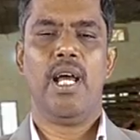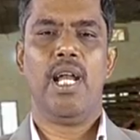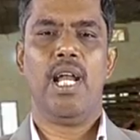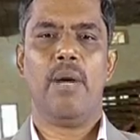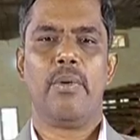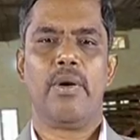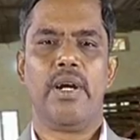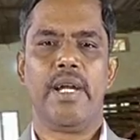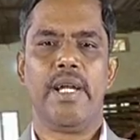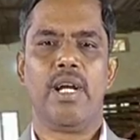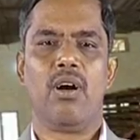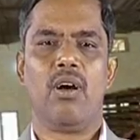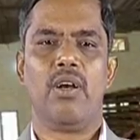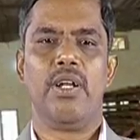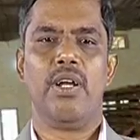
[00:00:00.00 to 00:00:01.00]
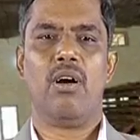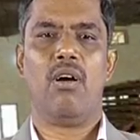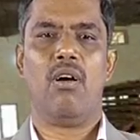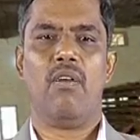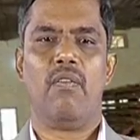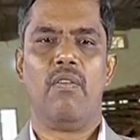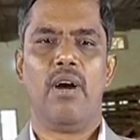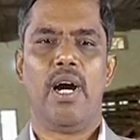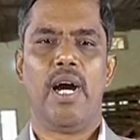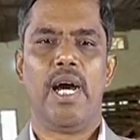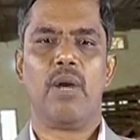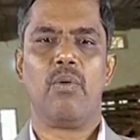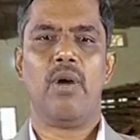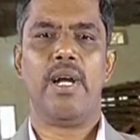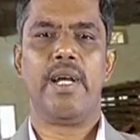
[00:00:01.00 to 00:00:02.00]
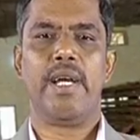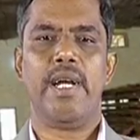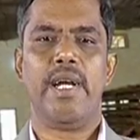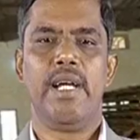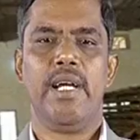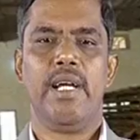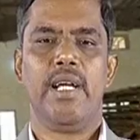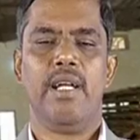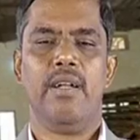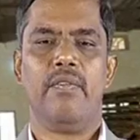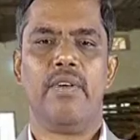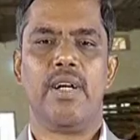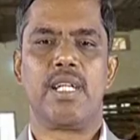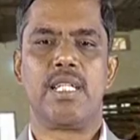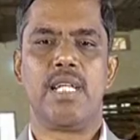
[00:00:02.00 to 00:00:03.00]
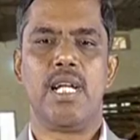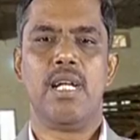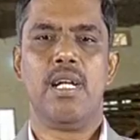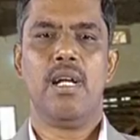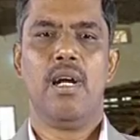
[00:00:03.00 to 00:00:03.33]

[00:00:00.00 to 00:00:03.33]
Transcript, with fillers: laboratory colony of unwanted infection